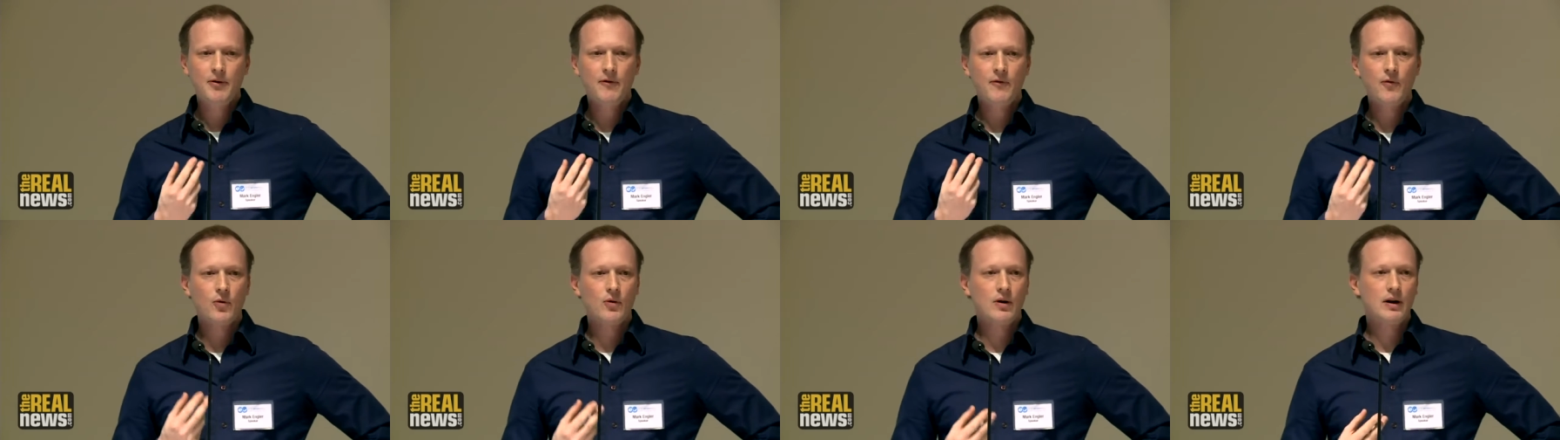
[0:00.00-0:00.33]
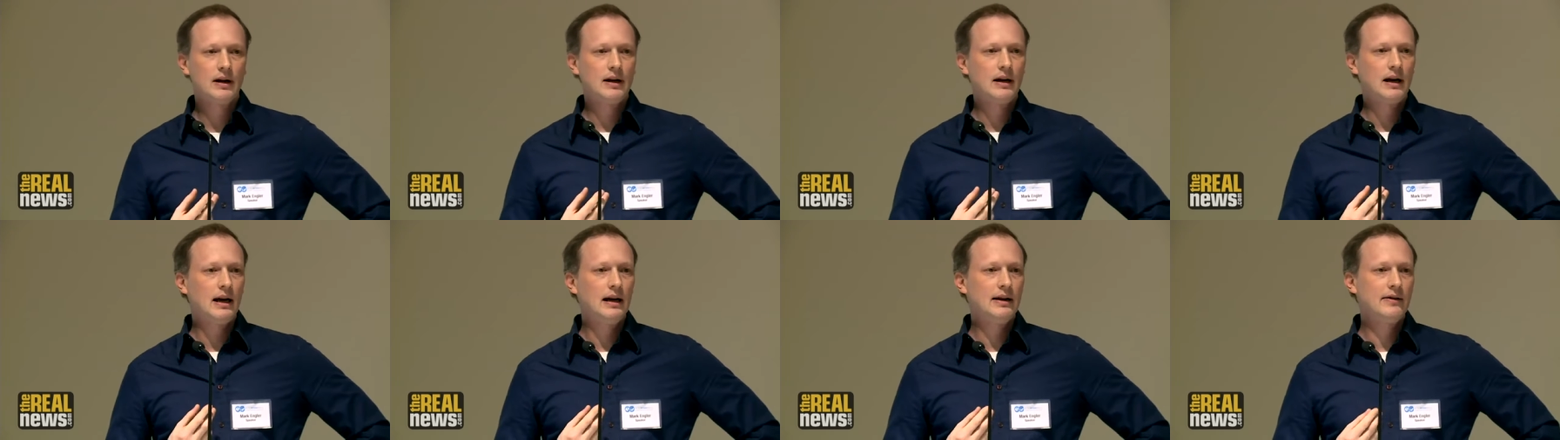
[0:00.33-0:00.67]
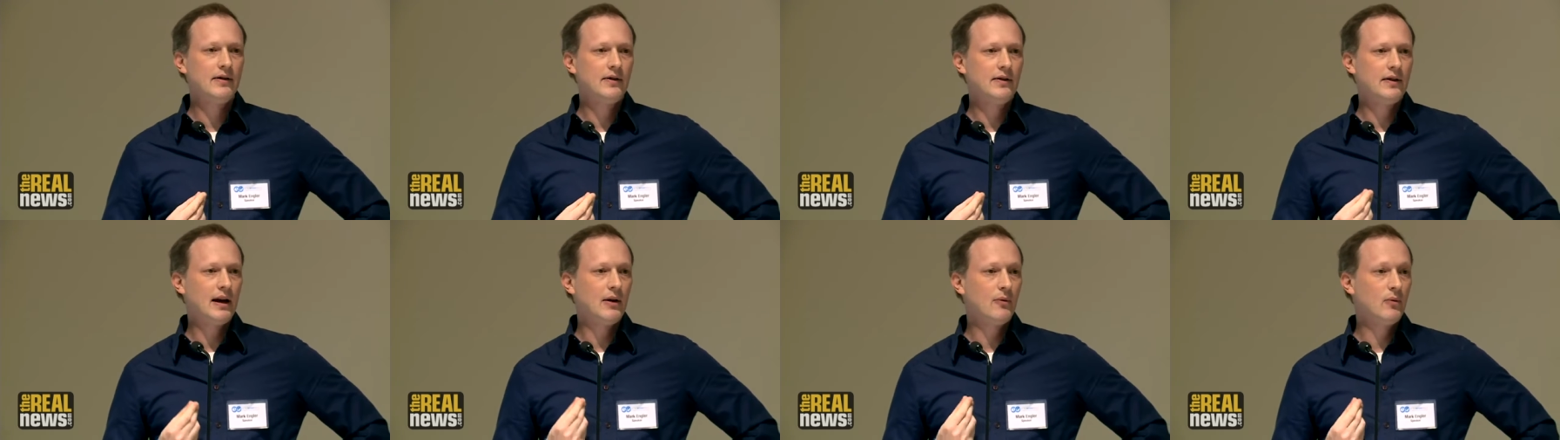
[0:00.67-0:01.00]
of
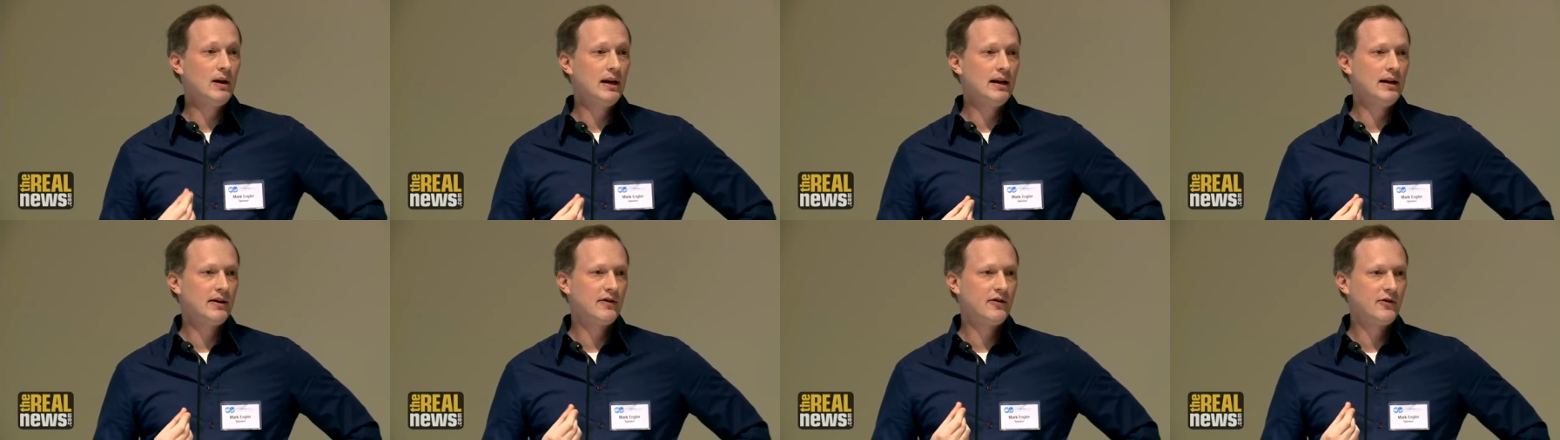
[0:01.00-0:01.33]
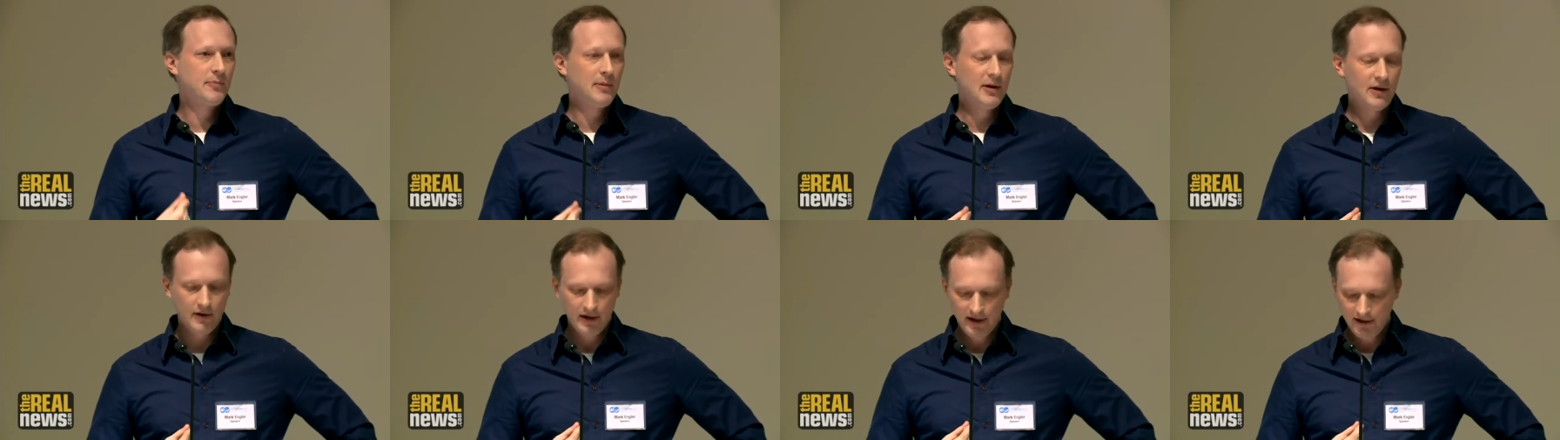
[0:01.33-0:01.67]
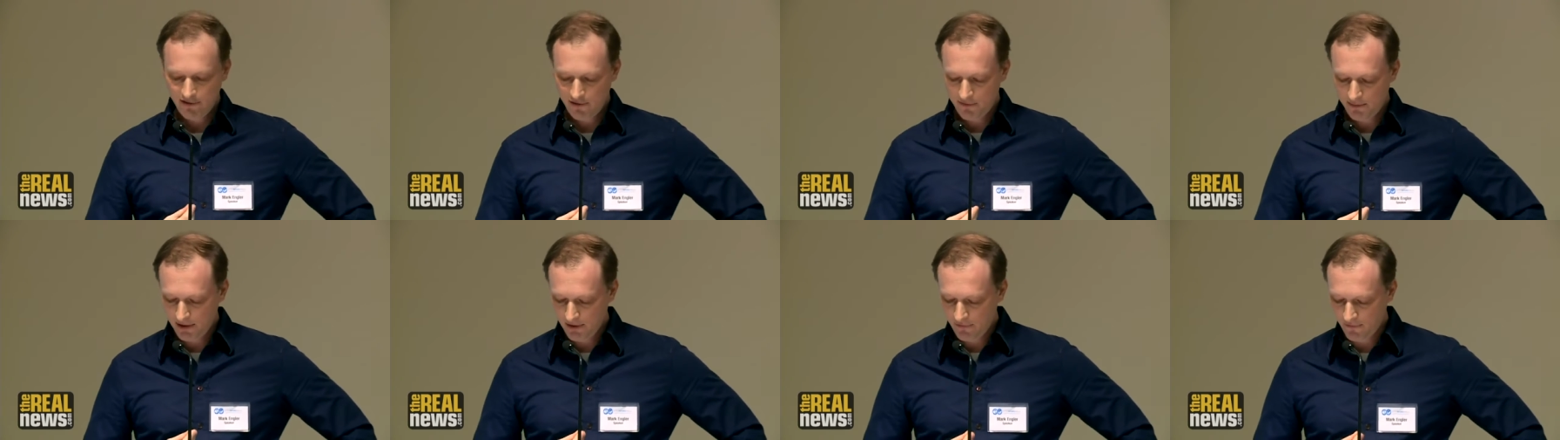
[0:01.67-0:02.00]
organizing that we had
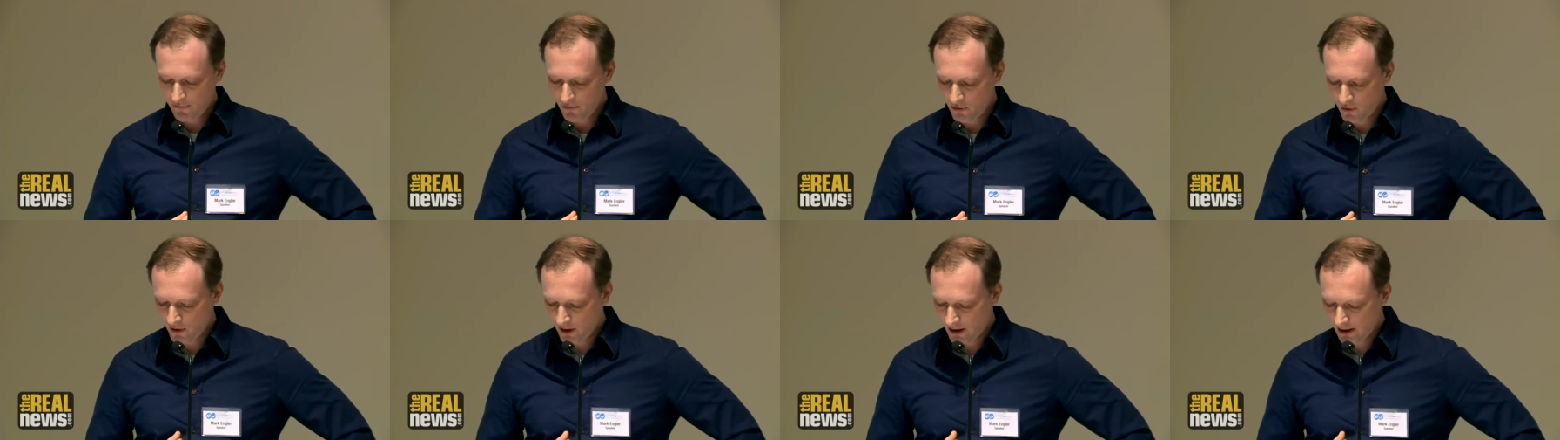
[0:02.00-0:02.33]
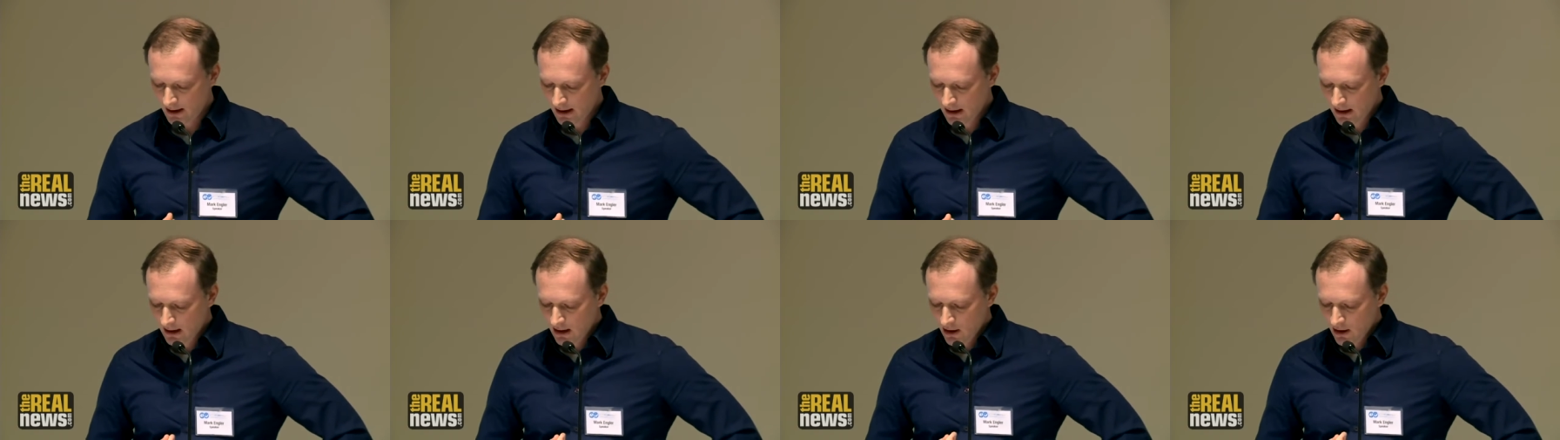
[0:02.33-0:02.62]
experienced before.